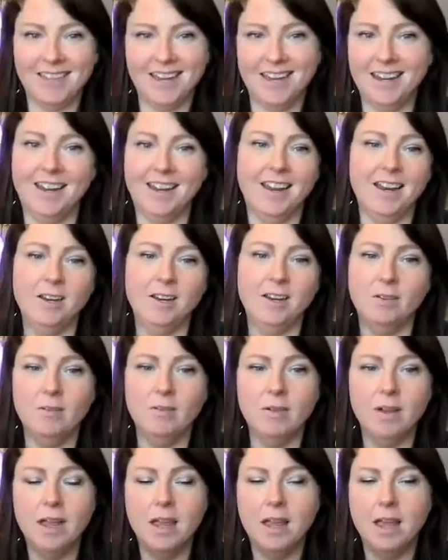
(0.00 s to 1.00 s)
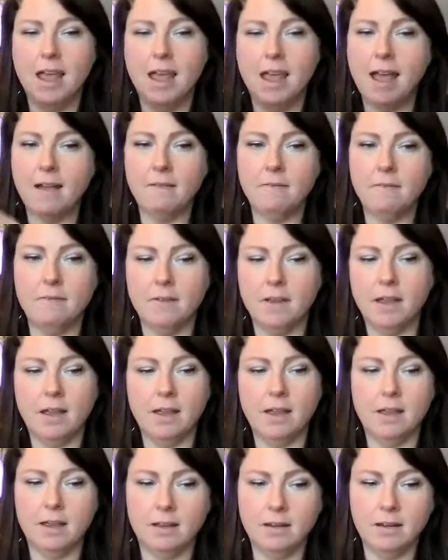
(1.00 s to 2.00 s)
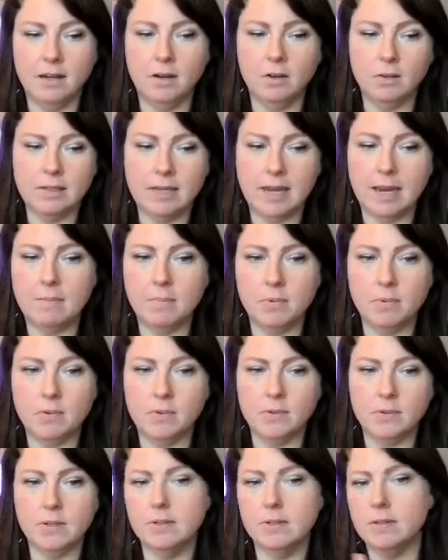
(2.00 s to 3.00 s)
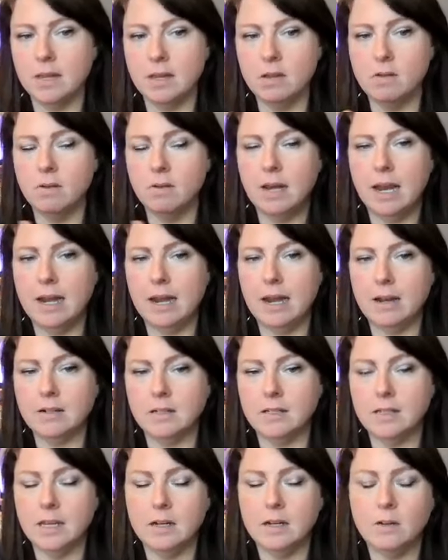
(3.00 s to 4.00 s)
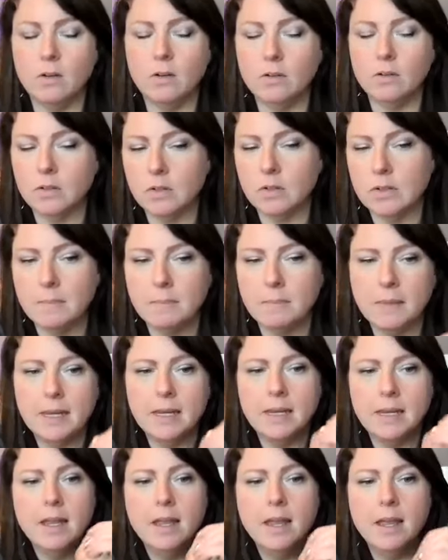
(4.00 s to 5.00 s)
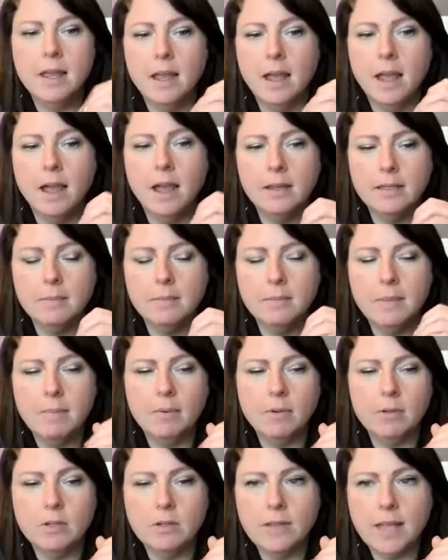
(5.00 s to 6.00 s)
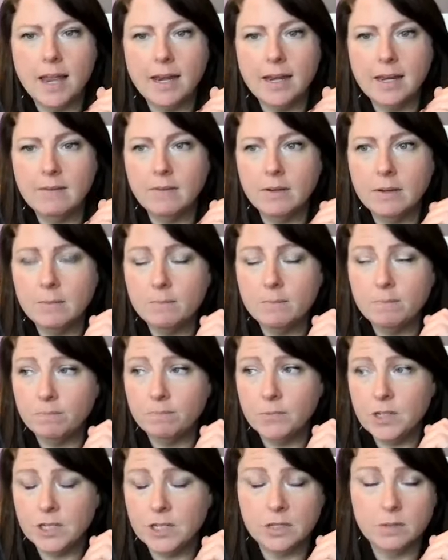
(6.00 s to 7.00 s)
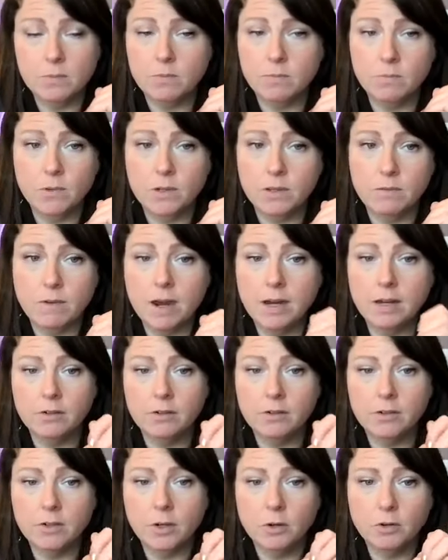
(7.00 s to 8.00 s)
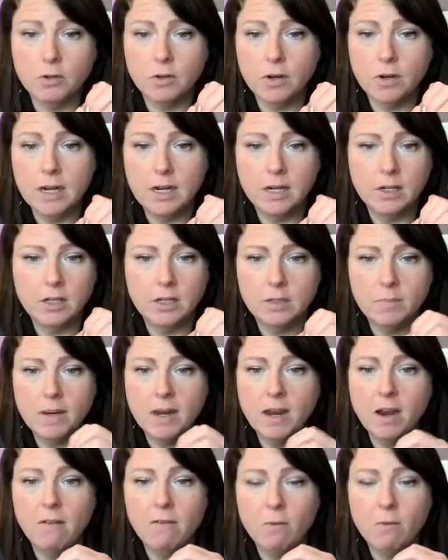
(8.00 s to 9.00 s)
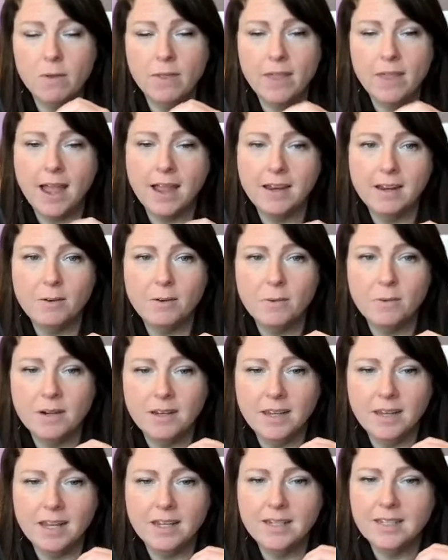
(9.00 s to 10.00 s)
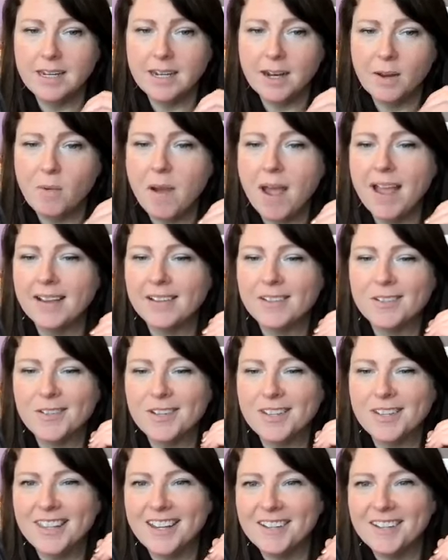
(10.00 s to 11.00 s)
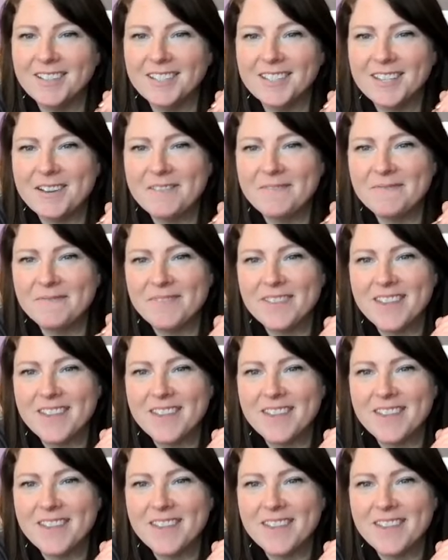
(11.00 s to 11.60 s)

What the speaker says: thing and you have, you know, samples that you can hand out to the adults or something. Some people do that even just with a regular trick or treating. Just be careful with that. You don't want kids eating wax or anything. So